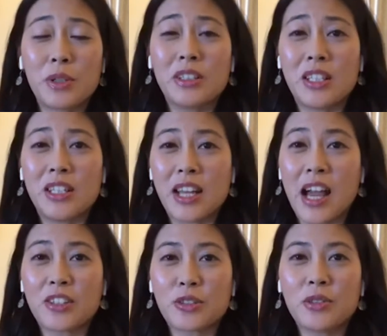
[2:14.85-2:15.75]
really
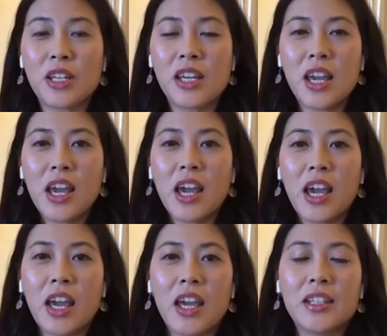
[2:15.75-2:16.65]
naturally,
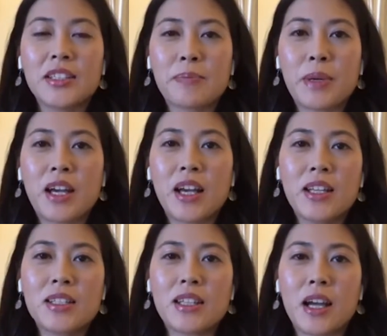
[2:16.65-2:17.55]
and
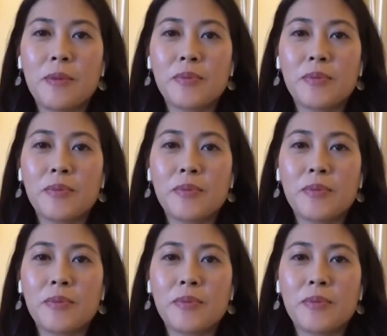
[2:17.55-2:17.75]
because